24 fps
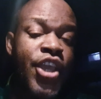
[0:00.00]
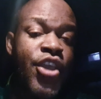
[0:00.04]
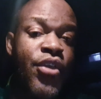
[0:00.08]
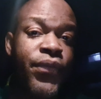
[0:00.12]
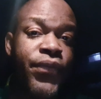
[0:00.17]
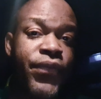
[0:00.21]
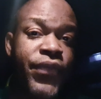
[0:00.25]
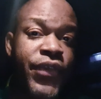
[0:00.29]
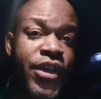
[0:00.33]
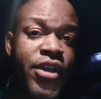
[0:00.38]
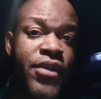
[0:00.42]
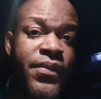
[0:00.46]
You
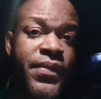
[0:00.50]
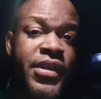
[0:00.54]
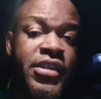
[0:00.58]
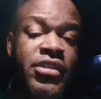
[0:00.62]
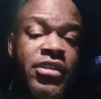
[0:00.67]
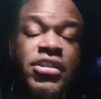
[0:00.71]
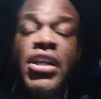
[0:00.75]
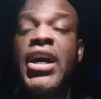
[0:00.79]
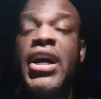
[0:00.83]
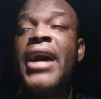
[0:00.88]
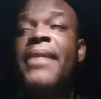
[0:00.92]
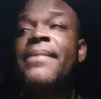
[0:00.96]
feel
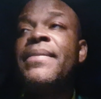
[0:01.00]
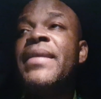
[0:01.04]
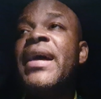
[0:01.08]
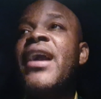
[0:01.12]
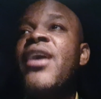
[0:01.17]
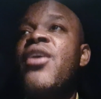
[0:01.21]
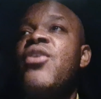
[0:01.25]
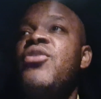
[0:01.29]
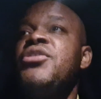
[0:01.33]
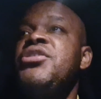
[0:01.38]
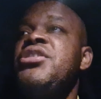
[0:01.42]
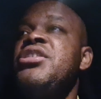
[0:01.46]
me? So I'm
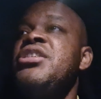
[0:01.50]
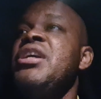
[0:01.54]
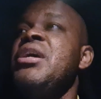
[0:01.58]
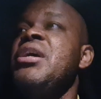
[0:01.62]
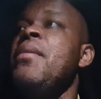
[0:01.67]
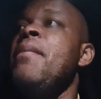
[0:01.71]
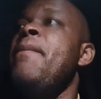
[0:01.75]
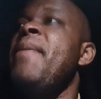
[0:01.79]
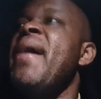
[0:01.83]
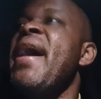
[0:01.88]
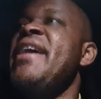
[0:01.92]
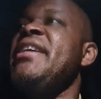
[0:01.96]
not going to see
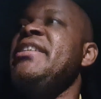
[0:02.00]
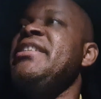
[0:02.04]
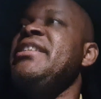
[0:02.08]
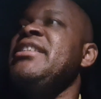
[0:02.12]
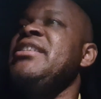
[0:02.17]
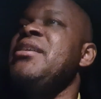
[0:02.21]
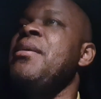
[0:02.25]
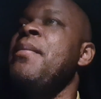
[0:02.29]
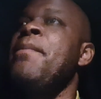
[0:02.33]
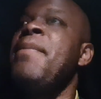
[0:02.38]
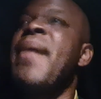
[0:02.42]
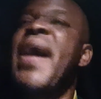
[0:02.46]
and bash
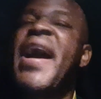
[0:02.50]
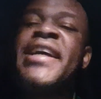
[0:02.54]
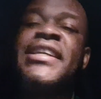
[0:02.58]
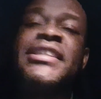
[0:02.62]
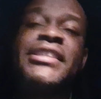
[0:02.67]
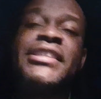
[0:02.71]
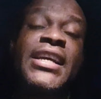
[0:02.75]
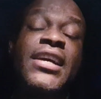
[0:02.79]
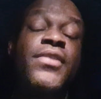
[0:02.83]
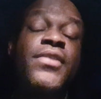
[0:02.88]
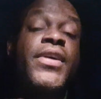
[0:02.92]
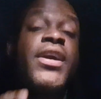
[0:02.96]
this and
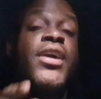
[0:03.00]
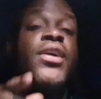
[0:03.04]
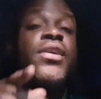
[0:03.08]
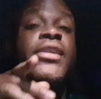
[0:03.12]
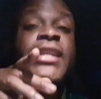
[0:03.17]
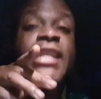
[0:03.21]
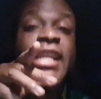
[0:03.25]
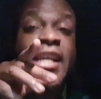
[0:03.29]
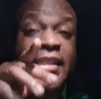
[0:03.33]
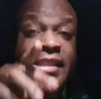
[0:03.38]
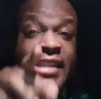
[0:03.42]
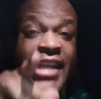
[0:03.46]
bash that way.
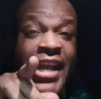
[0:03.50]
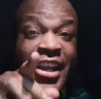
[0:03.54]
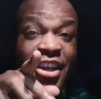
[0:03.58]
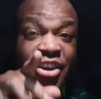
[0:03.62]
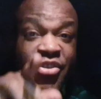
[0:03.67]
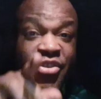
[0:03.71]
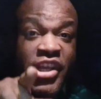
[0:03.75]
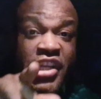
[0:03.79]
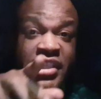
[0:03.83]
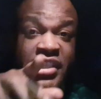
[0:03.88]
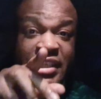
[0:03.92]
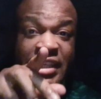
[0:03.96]
Let's
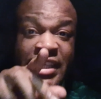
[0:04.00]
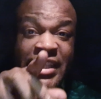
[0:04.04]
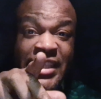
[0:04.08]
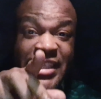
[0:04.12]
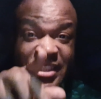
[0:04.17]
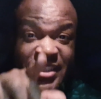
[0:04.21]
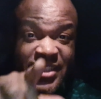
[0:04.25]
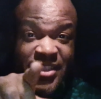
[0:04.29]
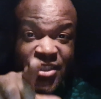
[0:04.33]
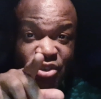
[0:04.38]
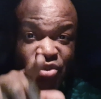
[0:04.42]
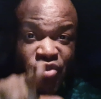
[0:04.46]
agree to
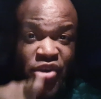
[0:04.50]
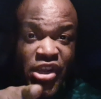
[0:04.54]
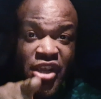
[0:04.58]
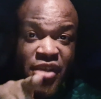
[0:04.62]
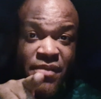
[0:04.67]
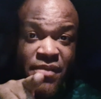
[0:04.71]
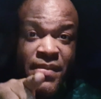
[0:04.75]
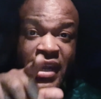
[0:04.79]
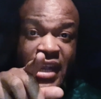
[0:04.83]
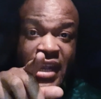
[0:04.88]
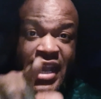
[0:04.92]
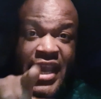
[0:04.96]

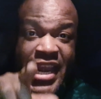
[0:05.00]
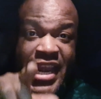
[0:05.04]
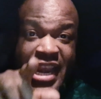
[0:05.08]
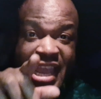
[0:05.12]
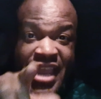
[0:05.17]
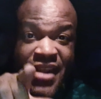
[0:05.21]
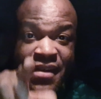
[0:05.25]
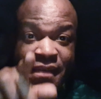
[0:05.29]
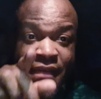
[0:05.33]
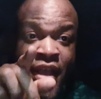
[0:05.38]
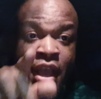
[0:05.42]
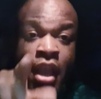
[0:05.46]
disagree, my
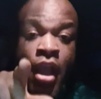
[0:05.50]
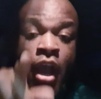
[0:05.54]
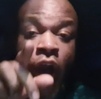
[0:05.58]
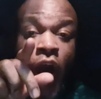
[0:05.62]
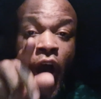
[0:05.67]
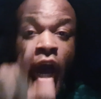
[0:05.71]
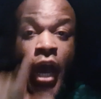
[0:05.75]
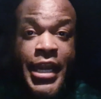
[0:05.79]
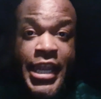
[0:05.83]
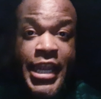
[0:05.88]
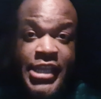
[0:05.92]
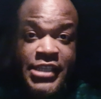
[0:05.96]
Ghanaian
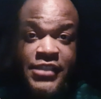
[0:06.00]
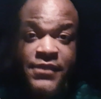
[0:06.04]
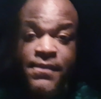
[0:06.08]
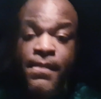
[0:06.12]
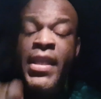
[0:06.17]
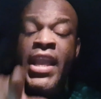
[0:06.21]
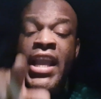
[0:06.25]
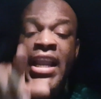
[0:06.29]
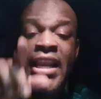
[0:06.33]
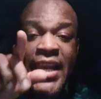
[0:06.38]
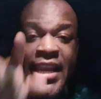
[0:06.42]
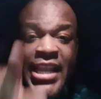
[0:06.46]
audience.
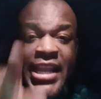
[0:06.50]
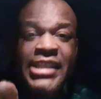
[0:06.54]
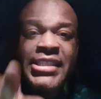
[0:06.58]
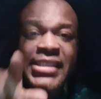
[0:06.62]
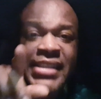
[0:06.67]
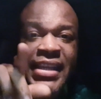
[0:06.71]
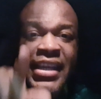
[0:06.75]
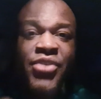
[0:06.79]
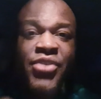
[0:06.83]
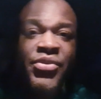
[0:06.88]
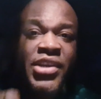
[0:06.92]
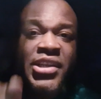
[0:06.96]

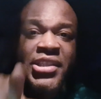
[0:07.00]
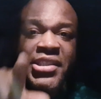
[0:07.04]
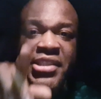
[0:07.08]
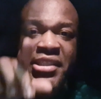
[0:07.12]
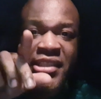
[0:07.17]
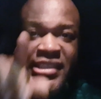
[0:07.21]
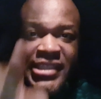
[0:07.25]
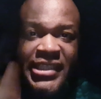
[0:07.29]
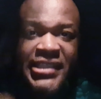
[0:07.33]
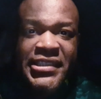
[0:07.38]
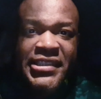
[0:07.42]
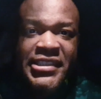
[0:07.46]
Let's agree
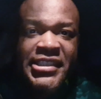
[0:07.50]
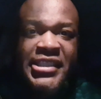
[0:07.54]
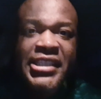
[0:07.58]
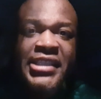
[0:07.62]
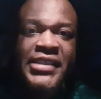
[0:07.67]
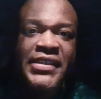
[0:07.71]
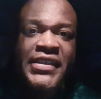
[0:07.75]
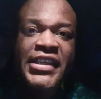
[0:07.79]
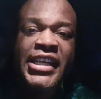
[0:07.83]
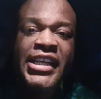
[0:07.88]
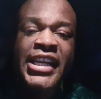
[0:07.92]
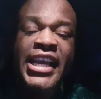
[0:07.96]
to
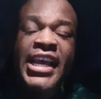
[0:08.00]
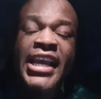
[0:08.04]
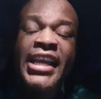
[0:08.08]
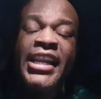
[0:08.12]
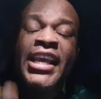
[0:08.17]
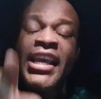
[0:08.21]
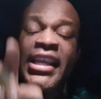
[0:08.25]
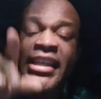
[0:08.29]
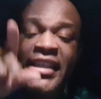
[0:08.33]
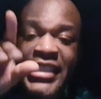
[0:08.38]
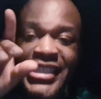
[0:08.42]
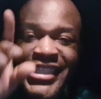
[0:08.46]
disagree
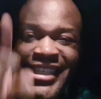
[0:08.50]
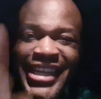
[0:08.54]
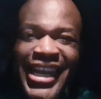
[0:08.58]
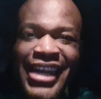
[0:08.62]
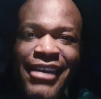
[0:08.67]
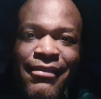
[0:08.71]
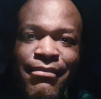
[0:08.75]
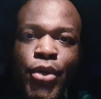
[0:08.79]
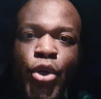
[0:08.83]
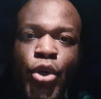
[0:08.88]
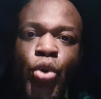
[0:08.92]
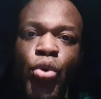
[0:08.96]
that
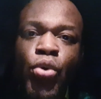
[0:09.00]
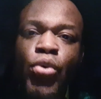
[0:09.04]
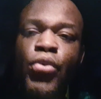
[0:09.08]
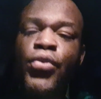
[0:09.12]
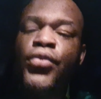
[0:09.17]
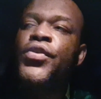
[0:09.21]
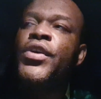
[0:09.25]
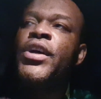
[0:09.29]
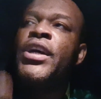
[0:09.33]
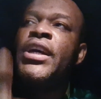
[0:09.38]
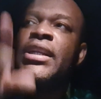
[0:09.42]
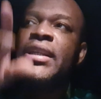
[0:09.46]
that
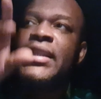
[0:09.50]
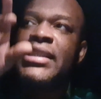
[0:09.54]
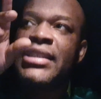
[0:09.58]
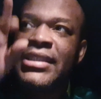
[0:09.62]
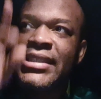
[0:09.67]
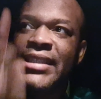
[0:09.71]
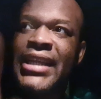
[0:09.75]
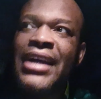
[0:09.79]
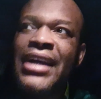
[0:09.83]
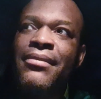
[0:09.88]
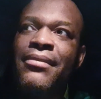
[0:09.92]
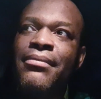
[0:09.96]
move,
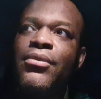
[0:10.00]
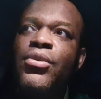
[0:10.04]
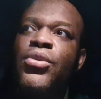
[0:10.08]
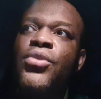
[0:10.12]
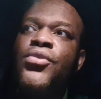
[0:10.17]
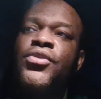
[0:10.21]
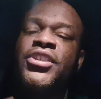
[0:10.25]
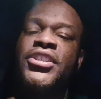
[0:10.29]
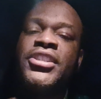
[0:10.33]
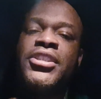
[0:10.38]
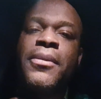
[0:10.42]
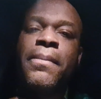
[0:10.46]
that
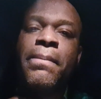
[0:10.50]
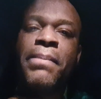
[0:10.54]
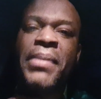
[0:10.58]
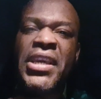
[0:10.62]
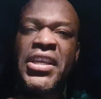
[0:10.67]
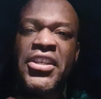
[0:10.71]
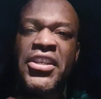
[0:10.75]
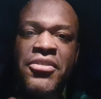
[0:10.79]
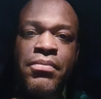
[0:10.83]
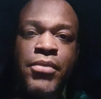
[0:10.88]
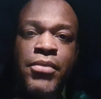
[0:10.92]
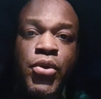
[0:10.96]
move was a
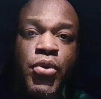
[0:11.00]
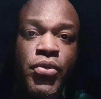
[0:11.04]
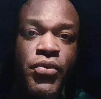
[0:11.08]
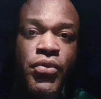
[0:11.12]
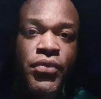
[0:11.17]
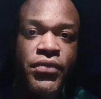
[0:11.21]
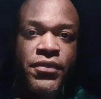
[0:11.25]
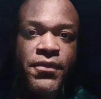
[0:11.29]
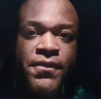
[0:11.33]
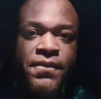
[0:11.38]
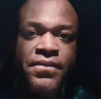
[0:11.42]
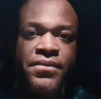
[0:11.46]
bitch
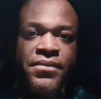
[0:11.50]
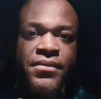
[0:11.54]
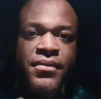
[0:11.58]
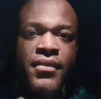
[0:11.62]
move.